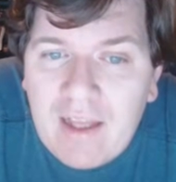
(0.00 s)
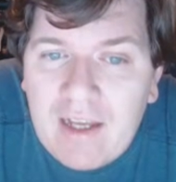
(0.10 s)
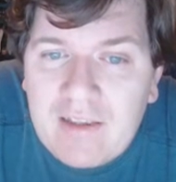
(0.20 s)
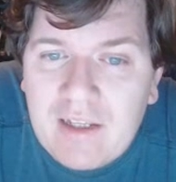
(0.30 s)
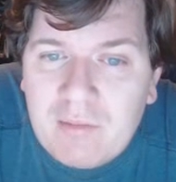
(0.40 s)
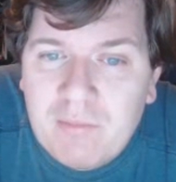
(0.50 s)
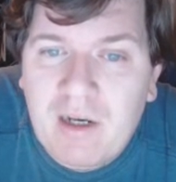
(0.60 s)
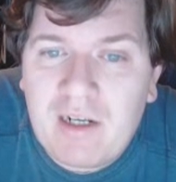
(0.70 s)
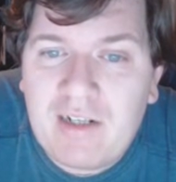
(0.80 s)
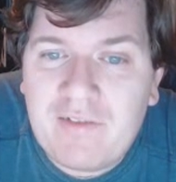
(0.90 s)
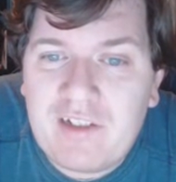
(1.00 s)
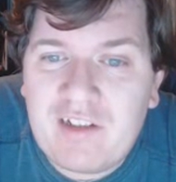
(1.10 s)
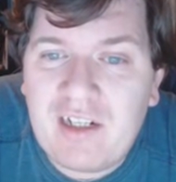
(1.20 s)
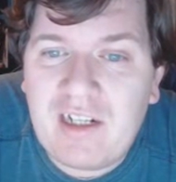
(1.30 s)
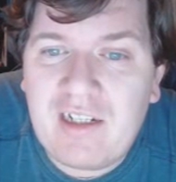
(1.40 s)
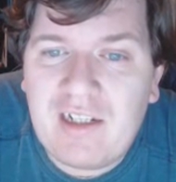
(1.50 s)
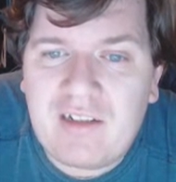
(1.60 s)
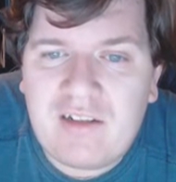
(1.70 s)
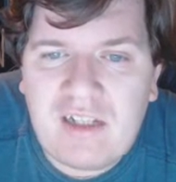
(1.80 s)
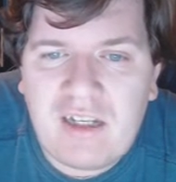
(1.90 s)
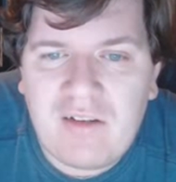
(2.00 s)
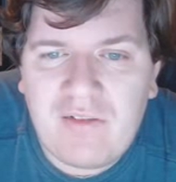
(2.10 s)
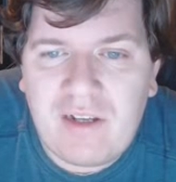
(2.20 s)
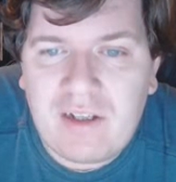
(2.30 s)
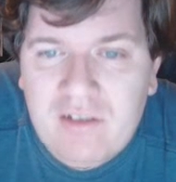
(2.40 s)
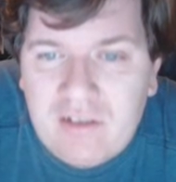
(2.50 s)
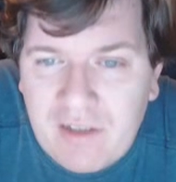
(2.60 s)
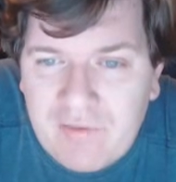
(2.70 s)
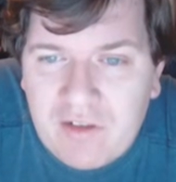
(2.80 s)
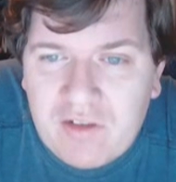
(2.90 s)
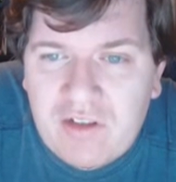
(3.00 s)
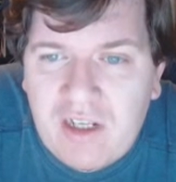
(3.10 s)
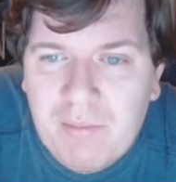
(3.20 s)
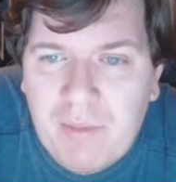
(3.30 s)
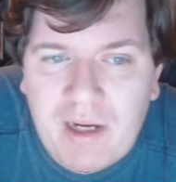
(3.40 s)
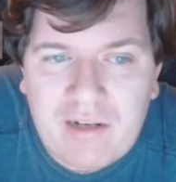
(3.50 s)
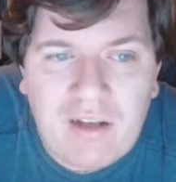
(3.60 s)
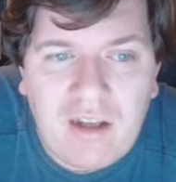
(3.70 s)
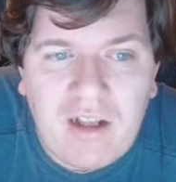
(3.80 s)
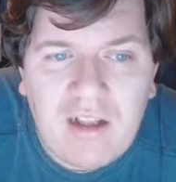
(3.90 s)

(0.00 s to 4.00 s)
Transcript: And their mining facility itself had several setbacks,